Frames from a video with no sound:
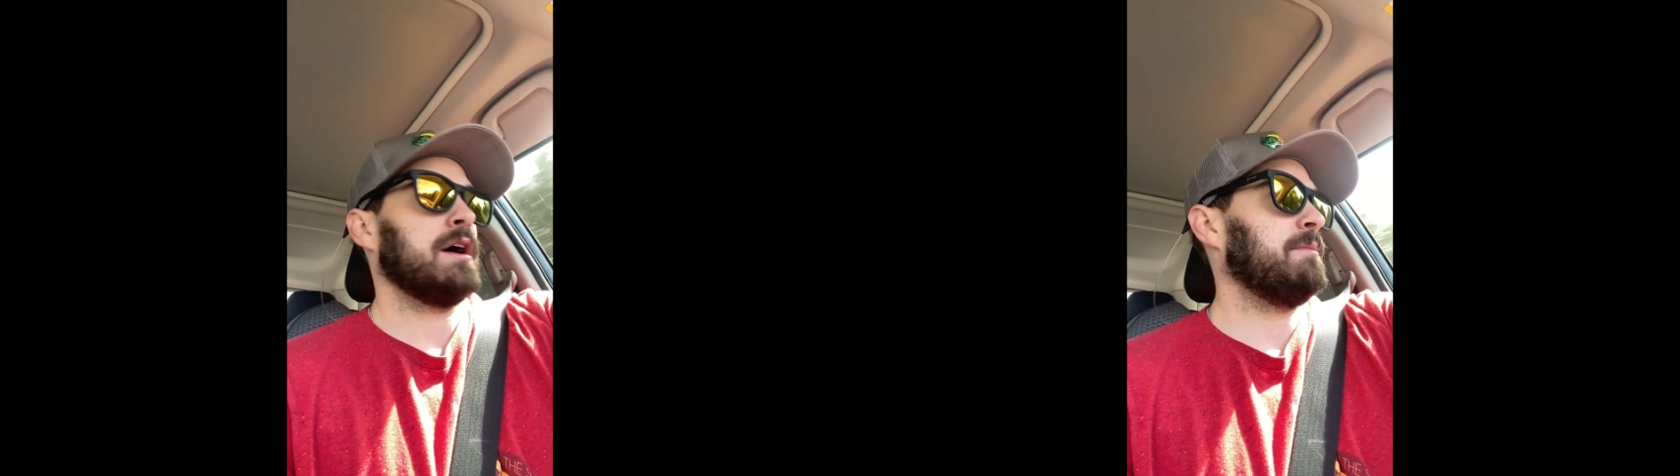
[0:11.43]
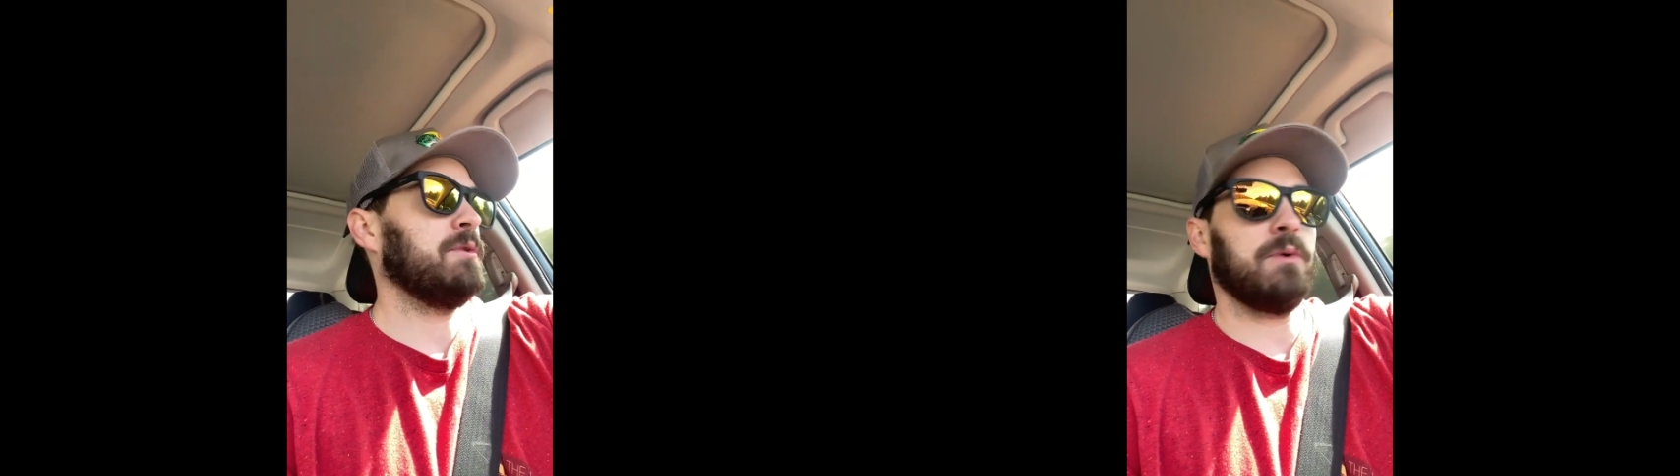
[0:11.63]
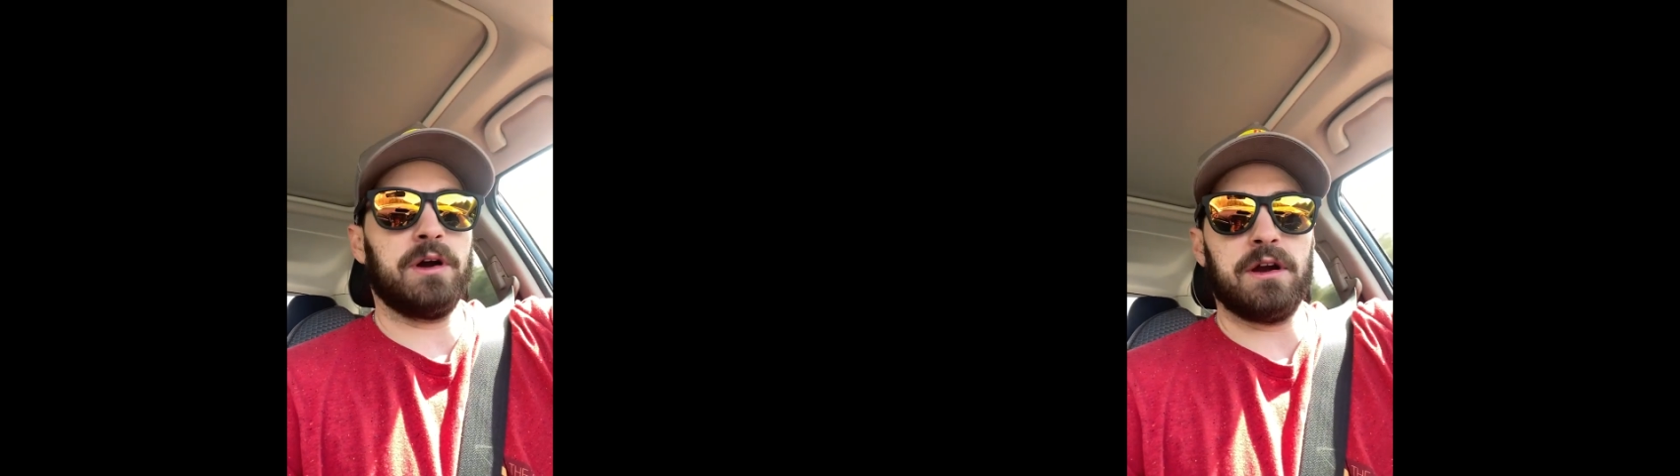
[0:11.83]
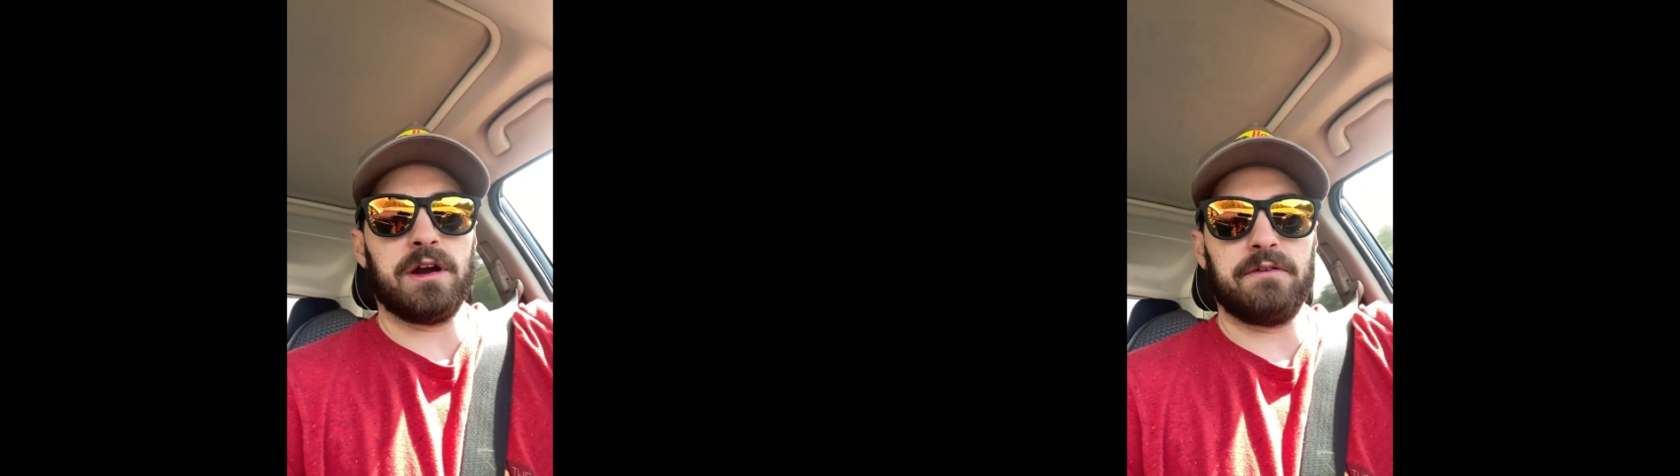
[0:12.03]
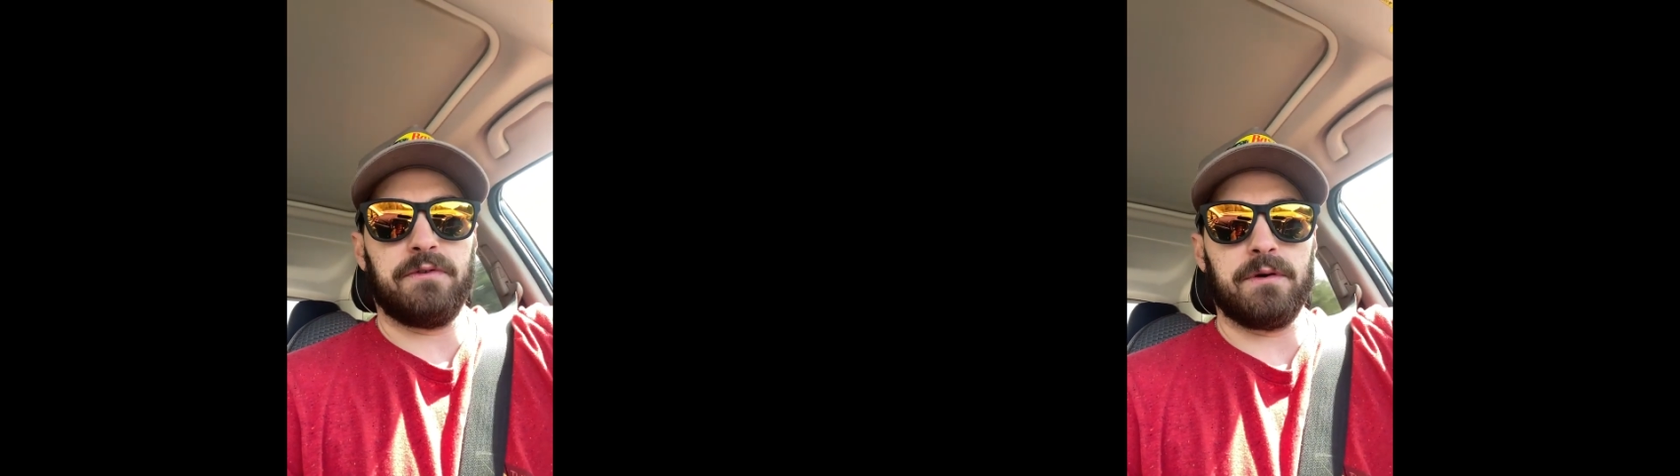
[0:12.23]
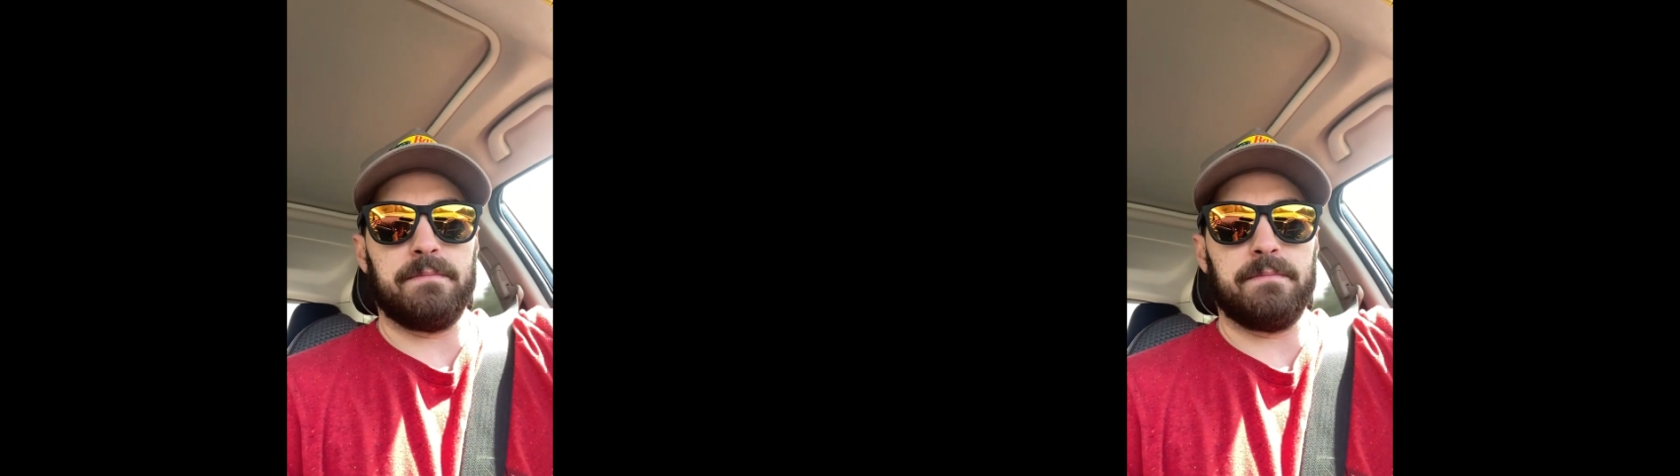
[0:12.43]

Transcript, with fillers: I've been working on it for